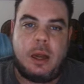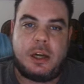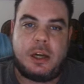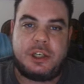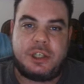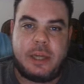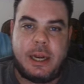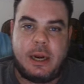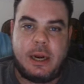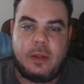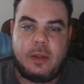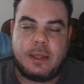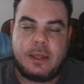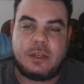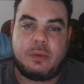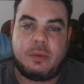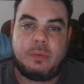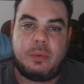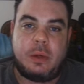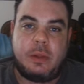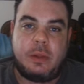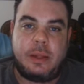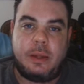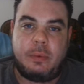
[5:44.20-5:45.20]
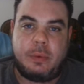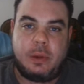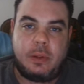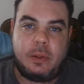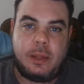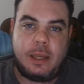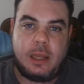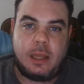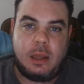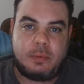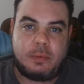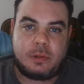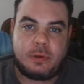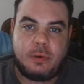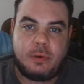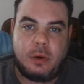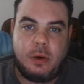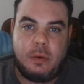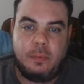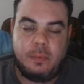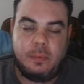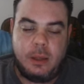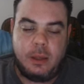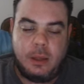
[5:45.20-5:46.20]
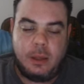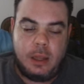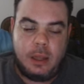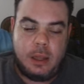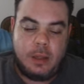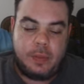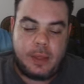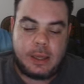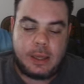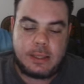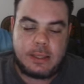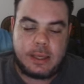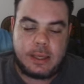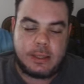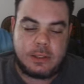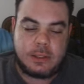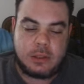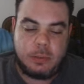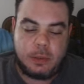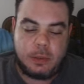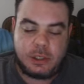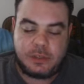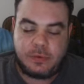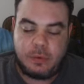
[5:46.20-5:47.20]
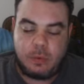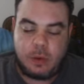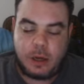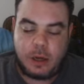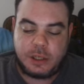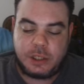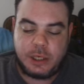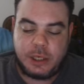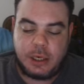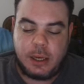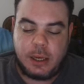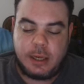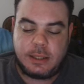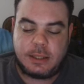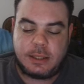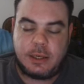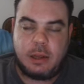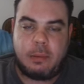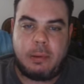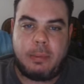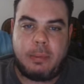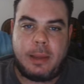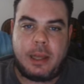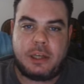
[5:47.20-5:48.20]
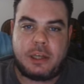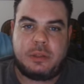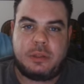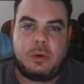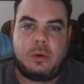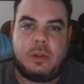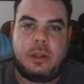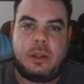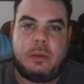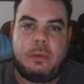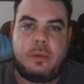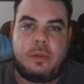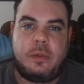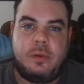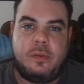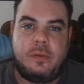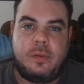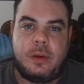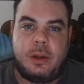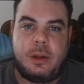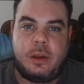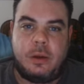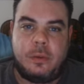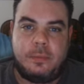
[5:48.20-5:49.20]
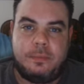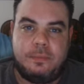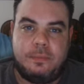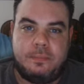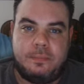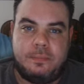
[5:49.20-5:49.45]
channel, as it really, really helps grow. Thanks again so much for watching, guys, and I'll be back shortly with a new video.